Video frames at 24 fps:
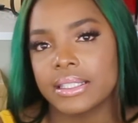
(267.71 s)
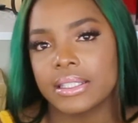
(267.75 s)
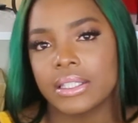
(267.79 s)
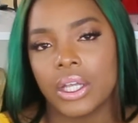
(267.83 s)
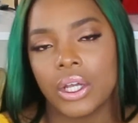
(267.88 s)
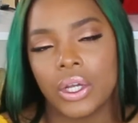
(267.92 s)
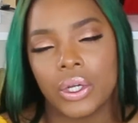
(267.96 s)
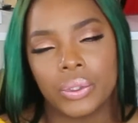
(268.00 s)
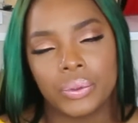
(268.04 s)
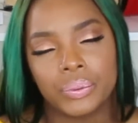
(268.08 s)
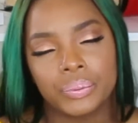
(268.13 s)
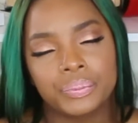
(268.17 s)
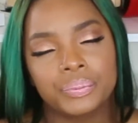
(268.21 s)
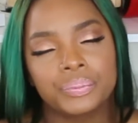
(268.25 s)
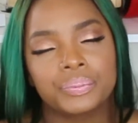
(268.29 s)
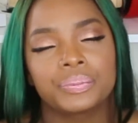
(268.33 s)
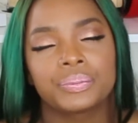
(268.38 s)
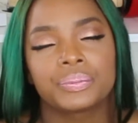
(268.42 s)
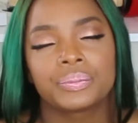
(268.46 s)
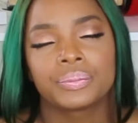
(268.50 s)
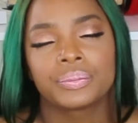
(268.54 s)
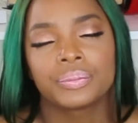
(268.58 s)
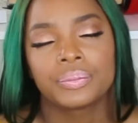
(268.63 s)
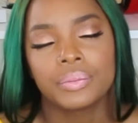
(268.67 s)
So
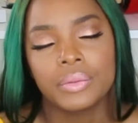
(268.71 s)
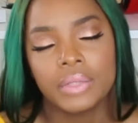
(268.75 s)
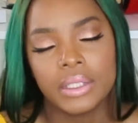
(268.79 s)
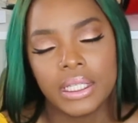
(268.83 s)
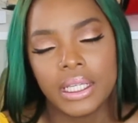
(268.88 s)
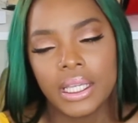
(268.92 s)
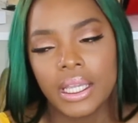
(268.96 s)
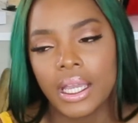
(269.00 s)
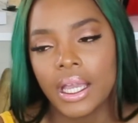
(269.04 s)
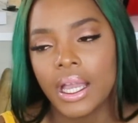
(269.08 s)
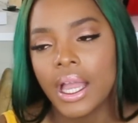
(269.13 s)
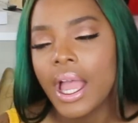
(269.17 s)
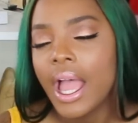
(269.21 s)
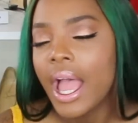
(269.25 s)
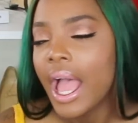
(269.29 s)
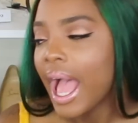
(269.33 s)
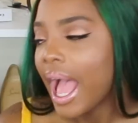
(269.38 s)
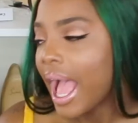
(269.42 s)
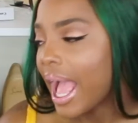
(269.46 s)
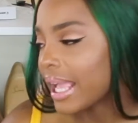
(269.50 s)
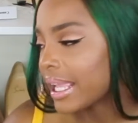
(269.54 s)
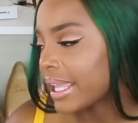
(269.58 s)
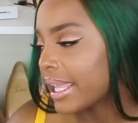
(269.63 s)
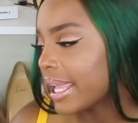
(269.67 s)
yeah,
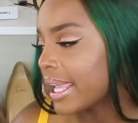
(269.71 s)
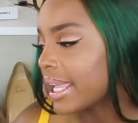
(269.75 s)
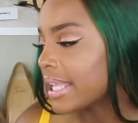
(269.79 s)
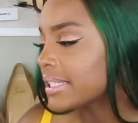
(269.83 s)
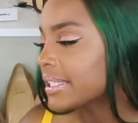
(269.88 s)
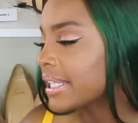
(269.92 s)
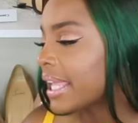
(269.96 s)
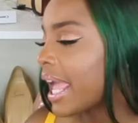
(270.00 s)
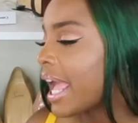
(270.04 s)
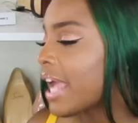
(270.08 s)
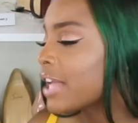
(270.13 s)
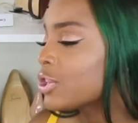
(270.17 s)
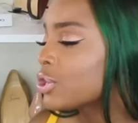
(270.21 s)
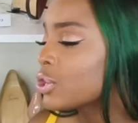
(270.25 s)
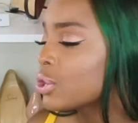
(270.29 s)
I can say I